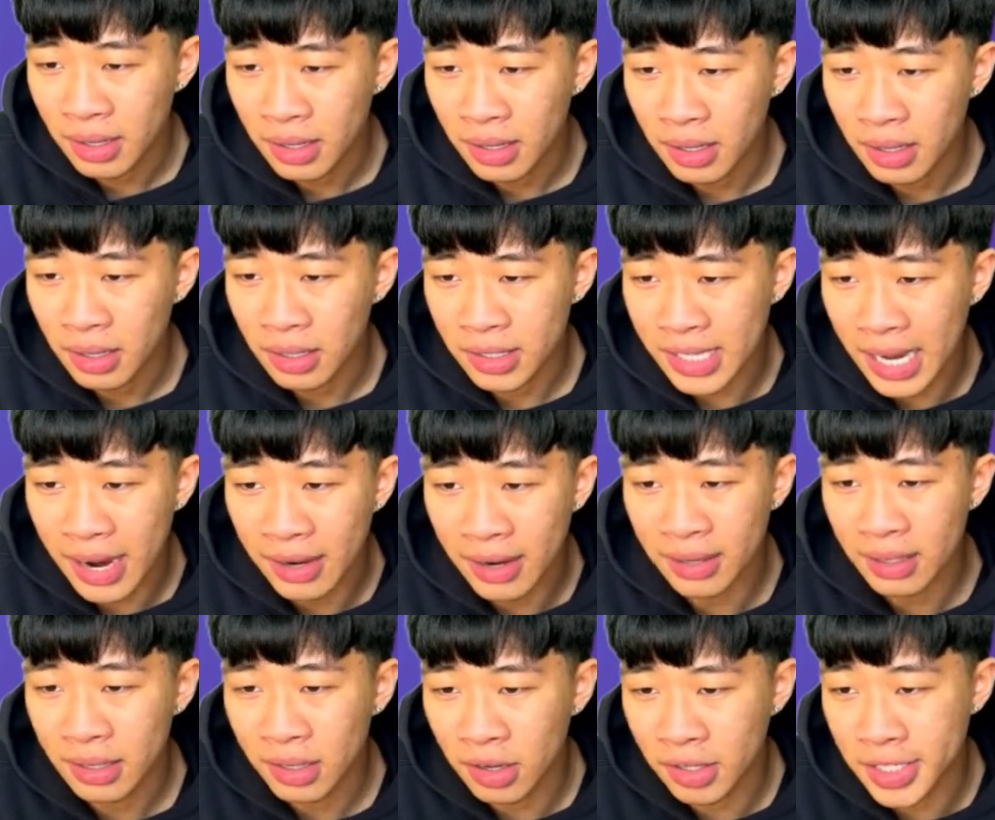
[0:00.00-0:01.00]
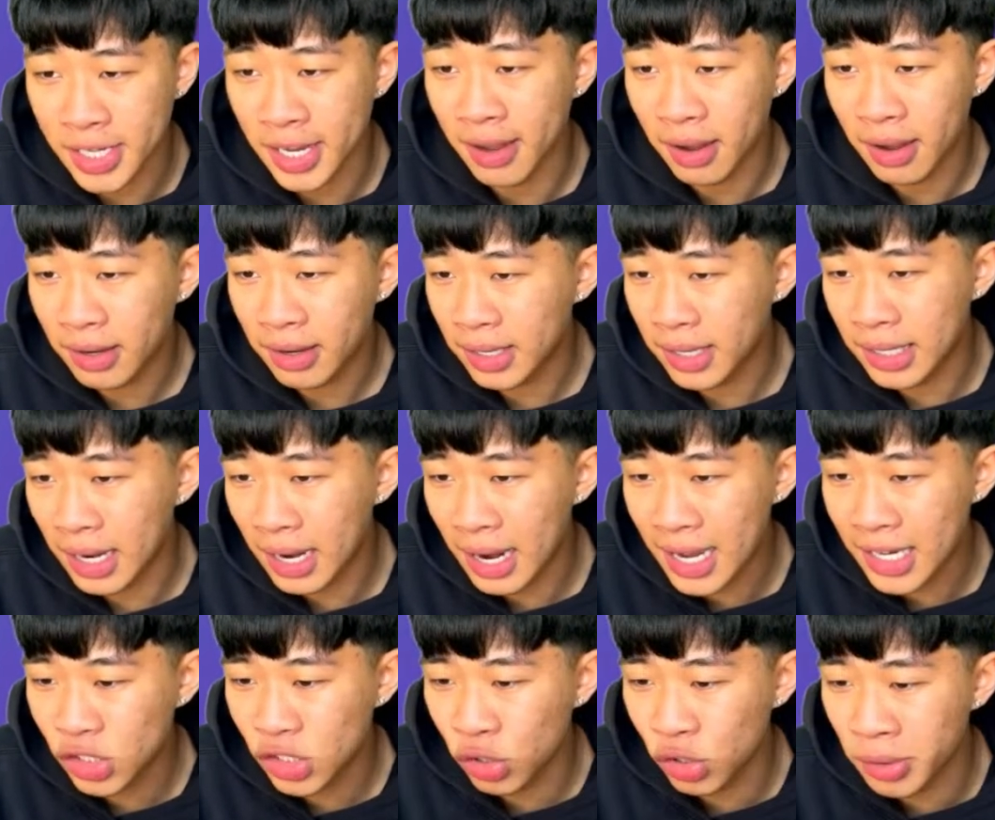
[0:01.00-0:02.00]
Because in the
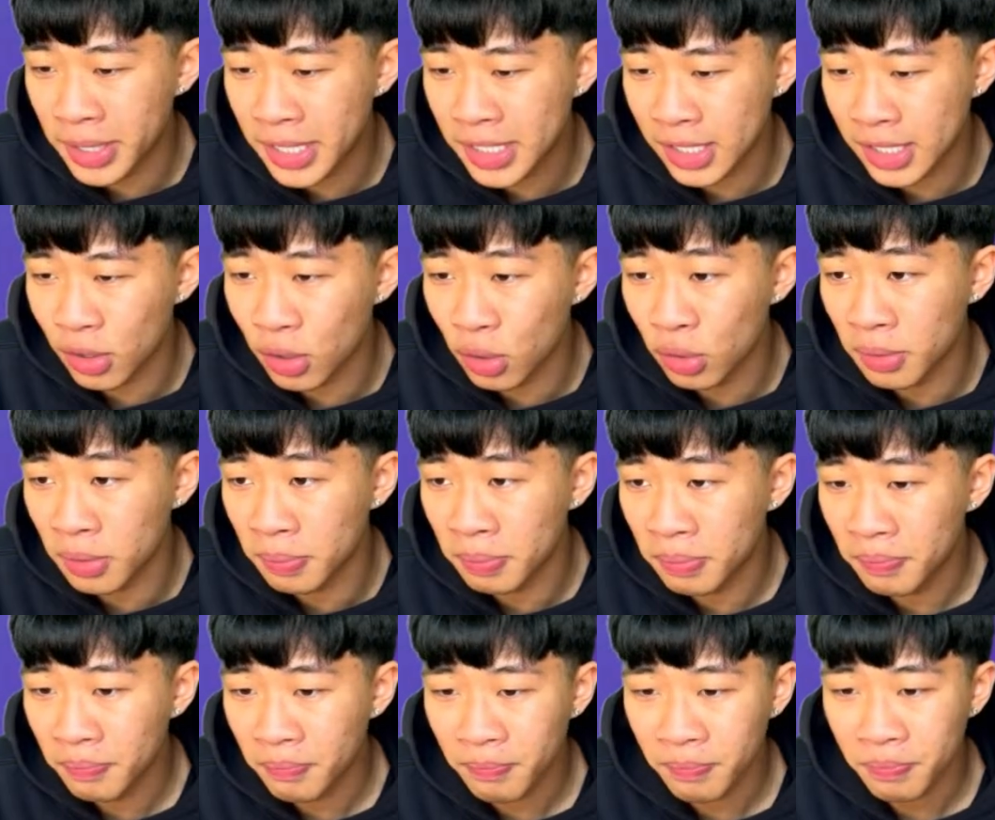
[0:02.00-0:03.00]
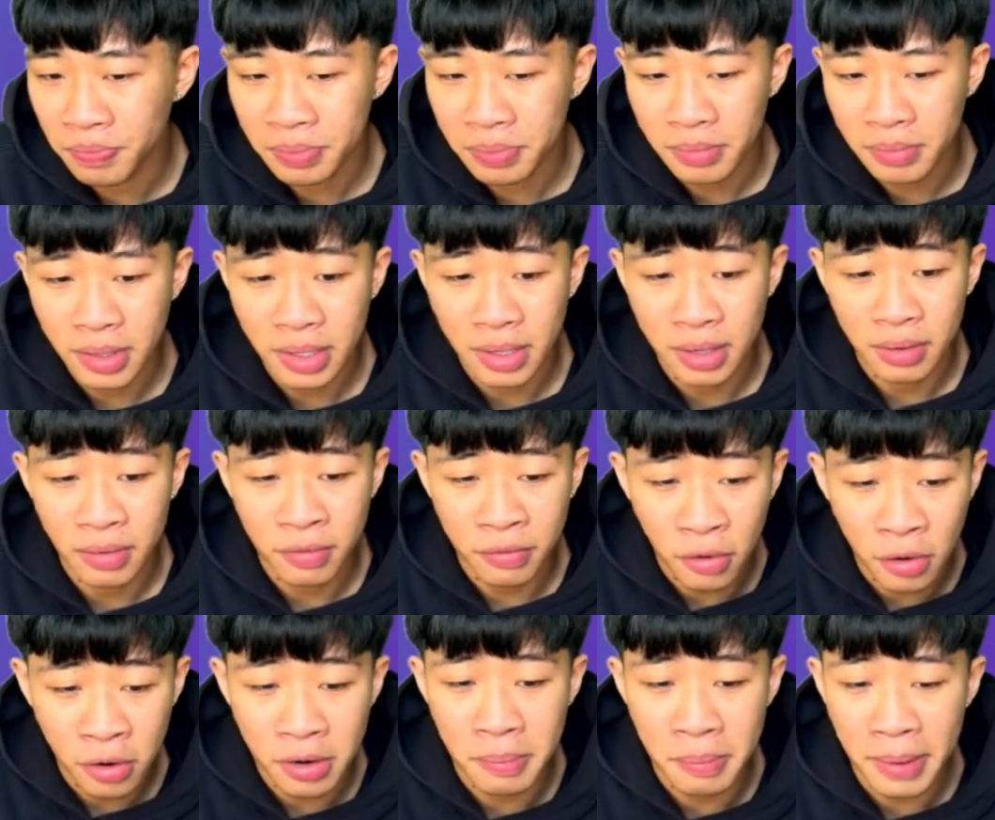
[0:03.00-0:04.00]
last 3 weeks I owned him,
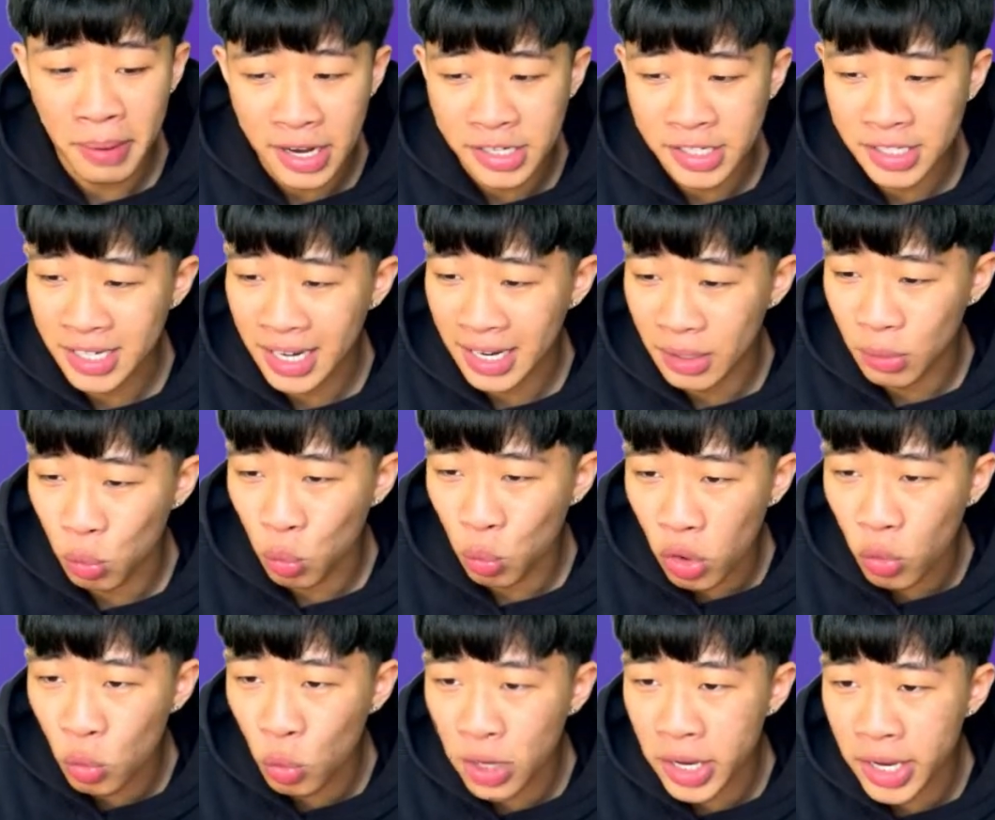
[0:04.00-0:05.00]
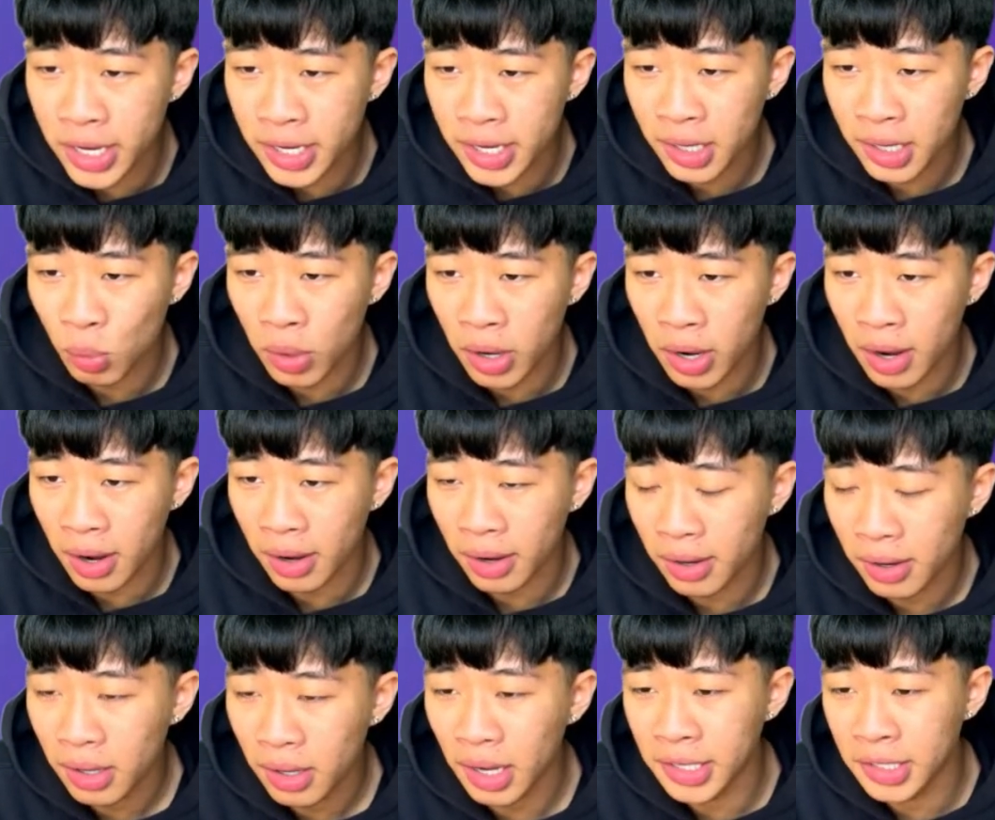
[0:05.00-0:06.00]
fucking benched. And the 1 week where
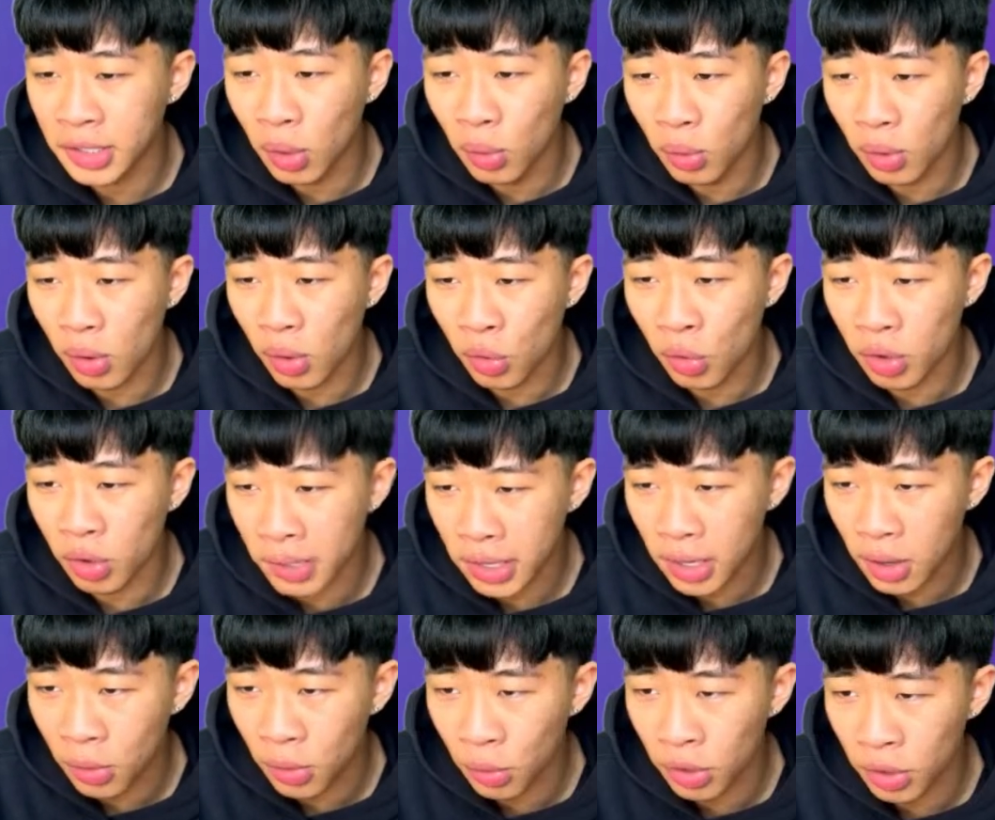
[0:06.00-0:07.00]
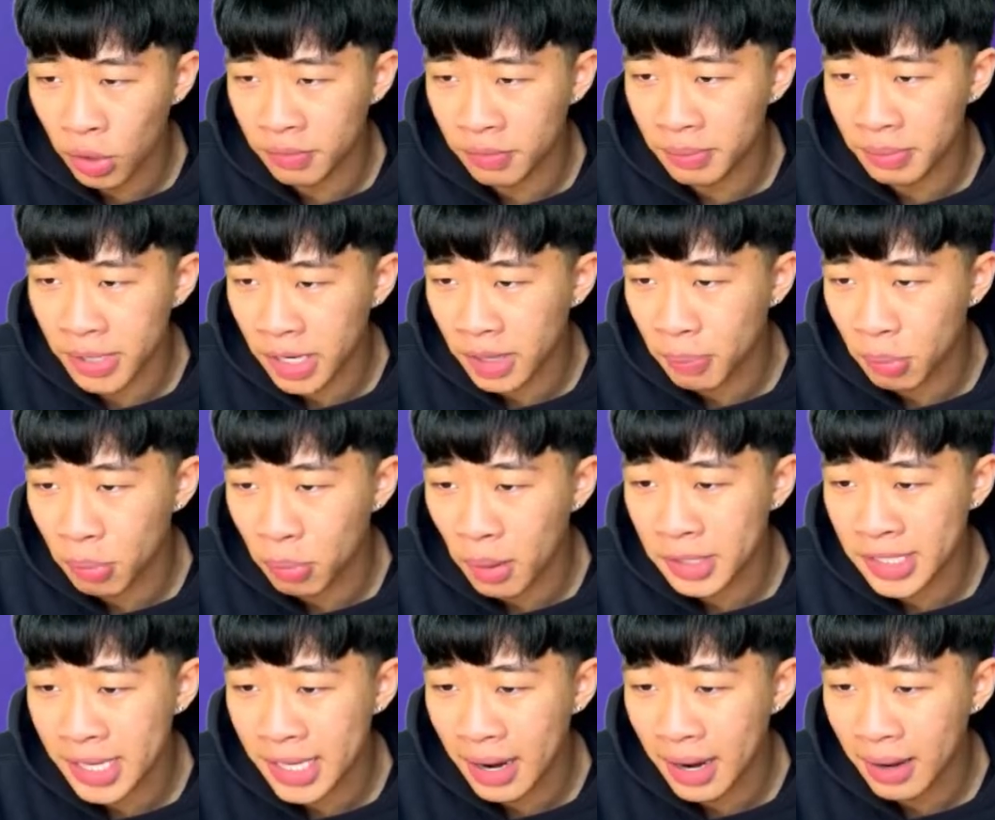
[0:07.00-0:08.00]
I don't own him and got rid of him, he'll probably
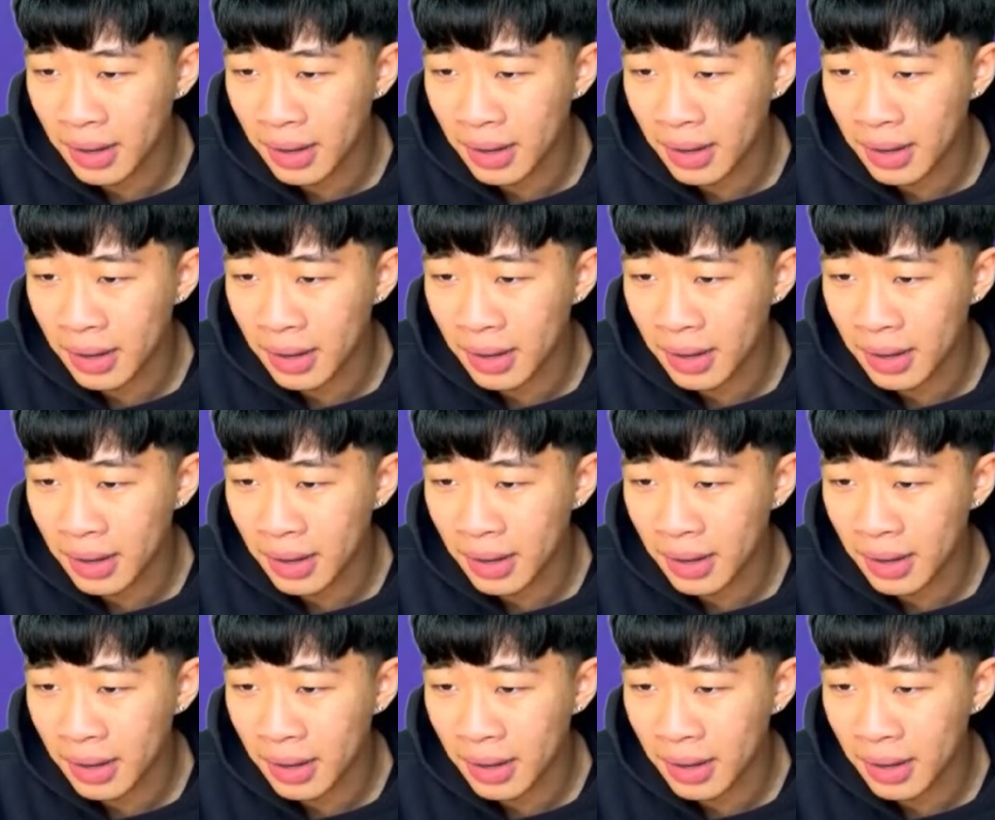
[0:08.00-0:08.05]
start.